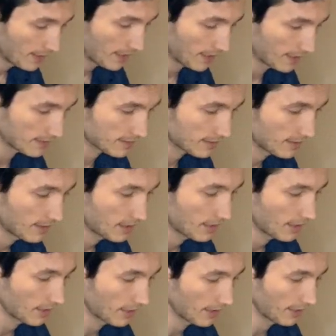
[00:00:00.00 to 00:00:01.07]
is
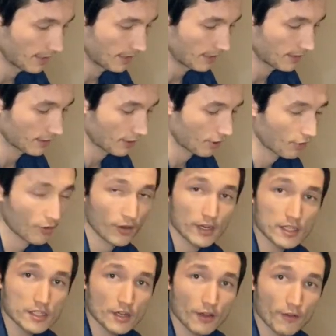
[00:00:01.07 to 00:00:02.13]

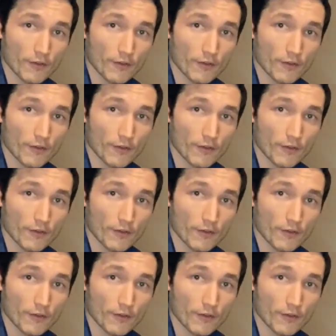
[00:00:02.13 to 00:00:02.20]
encourage